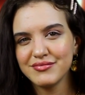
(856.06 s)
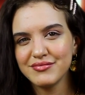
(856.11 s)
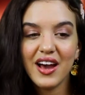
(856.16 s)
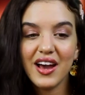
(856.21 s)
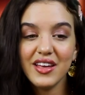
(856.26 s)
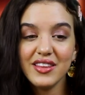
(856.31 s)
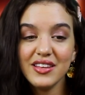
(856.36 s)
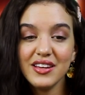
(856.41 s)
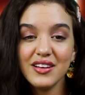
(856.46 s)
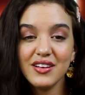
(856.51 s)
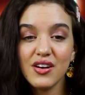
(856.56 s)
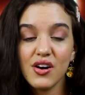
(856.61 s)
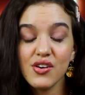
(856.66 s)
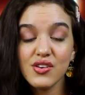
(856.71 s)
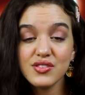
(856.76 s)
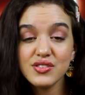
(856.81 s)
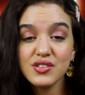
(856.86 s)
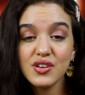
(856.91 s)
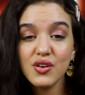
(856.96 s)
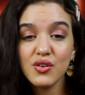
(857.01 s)
I think
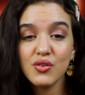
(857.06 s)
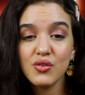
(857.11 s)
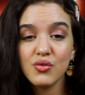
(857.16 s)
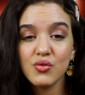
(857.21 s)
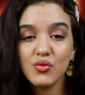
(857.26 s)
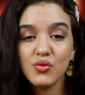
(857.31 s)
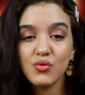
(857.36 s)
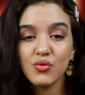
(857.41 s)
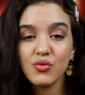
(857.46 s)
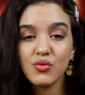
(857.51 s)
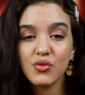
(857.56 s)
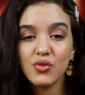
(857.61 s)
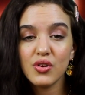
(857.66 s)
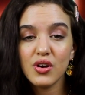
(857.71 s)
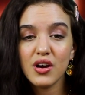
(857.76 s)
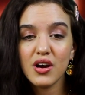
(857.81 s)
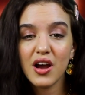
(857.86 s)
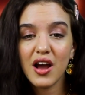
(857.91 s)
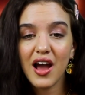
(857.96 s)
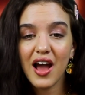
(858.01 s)
also,
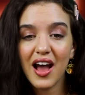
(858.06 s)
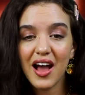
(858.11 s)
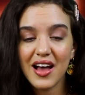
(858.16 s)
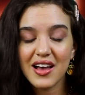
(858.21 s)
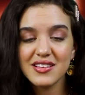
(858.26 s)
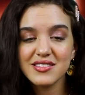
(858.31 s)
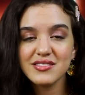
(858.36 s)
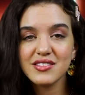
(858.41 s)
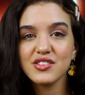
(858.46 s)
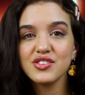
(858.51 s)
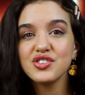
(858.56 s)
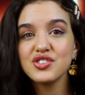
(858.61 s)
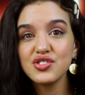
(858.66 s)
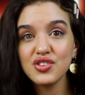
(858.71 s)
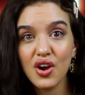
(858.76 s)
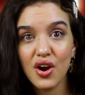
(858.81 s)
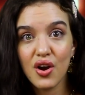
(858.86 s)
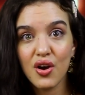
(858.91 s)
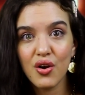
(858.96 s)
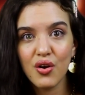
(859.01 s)
as a
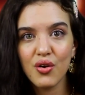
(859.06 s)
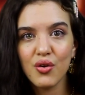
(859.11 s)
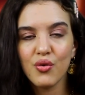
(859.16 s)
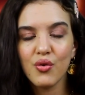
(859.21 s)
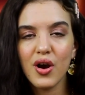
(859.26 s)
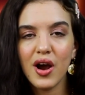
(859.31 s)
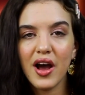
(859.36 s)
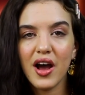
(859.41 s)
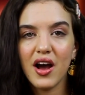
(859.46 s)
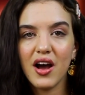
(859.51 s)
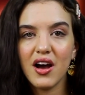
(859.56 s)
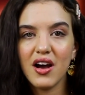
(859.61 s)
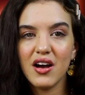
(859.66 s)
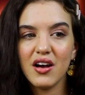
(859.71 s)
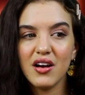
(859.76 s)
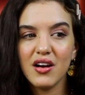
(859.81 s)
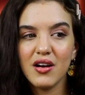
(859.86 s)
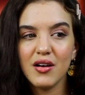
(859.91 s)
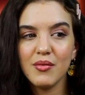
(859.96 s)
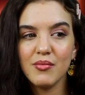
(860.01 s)
show,
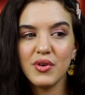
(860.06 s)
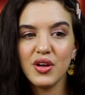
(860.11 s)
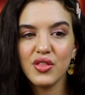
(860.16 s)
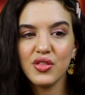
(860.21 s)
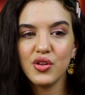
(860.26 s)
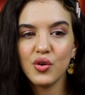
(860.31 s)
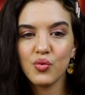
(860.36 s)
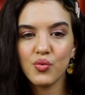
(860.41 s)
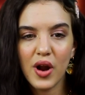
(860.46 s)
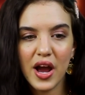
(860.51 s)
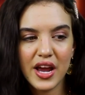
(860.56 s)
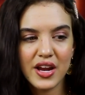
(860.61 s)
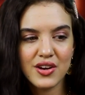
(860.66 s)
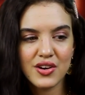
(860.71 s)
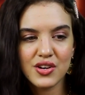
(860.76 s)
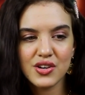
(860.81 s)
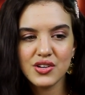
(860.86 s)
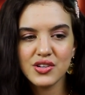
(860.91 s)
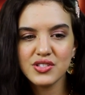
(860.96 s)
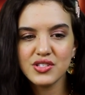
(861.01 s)
the
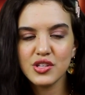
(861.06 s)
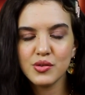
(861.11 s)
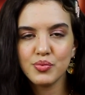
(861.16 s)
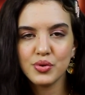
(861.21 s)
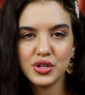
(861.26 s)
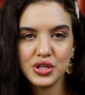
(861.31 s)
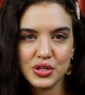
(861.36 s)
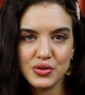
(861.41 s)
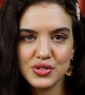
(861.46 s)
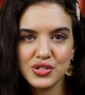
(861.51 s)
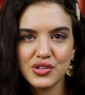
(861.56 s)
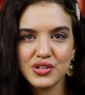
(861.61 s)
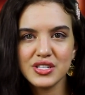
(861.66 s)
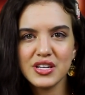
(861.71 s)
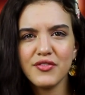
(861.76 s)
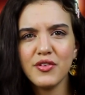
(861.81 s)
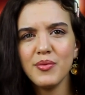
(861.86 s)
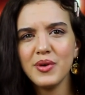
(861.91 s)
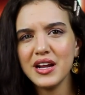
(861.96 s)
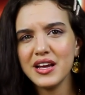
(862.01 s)
writers, the producers,
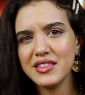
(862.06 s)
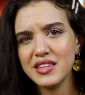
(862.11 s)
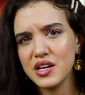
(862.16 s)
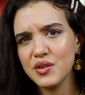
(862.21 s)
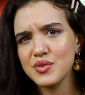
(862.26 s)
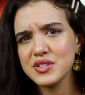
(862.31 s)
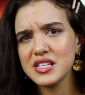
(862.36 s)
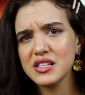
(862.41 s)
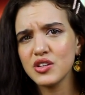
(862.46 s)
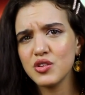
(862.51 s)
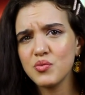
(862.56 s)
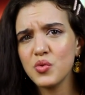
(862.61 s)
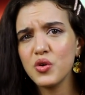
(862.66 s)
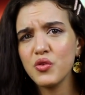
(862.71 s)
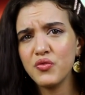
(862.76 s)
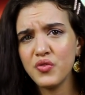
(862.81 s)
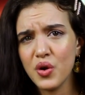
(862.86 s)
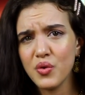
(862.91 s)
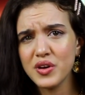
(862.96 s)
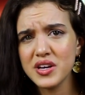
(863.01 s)
everybody I think was a little more
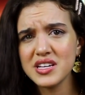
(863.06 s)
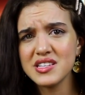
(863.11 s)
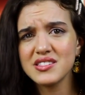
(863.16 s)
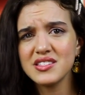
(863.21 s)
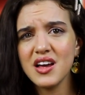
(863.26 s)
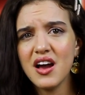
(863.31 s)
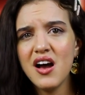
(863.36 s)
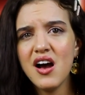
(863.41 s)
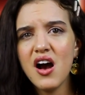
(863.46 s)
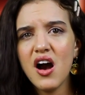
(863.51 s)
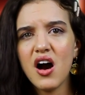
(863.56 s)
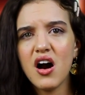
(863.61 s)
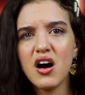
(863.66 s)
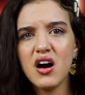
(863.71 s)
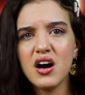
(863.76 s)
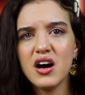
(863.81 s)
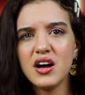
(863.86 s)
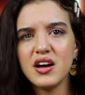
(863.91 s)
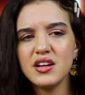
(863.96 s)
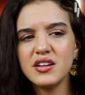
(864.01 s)
focused
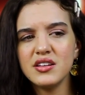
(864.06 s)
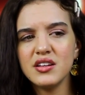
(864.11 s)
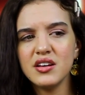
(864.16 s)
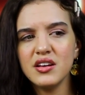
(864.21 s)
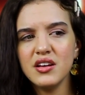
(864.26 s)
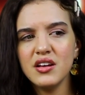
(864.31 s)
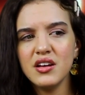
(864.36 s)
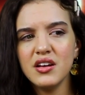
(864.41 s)
on